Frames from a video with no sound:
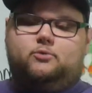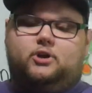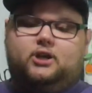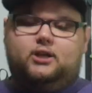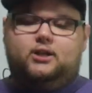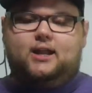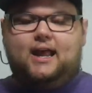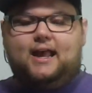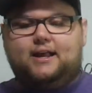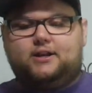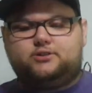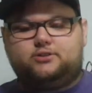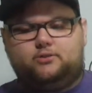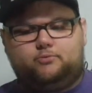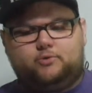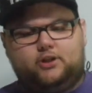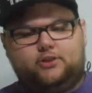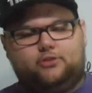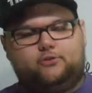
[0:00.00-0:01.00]
we're gonna
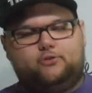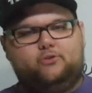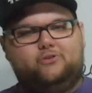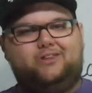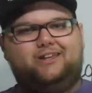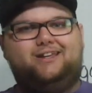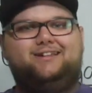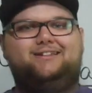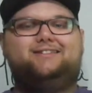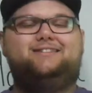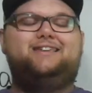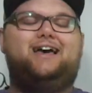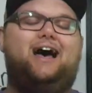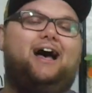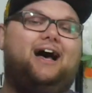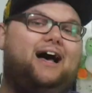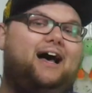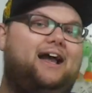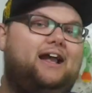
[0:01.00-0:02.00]
actually run through the
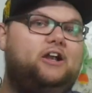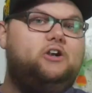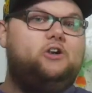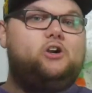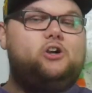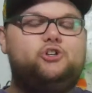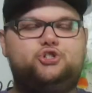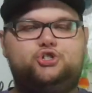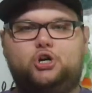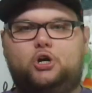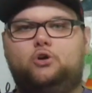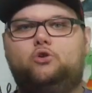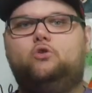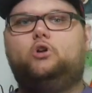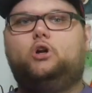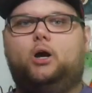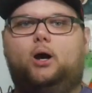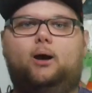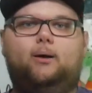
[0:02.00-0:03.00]
entire
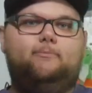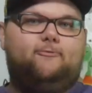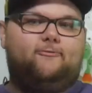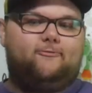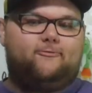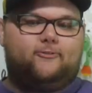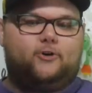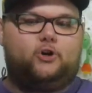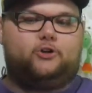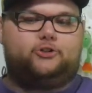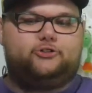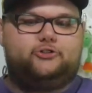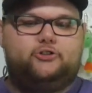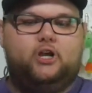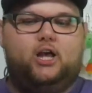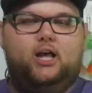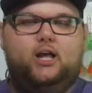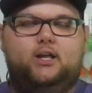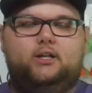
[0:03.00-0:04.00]
Jungle Cup
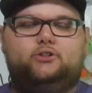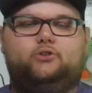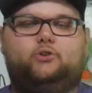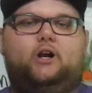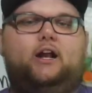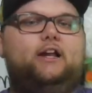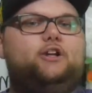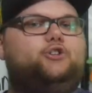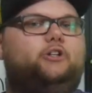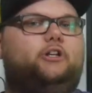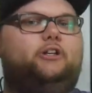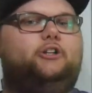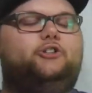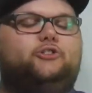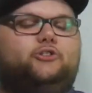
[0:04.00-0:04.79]
first. So we're actually gonna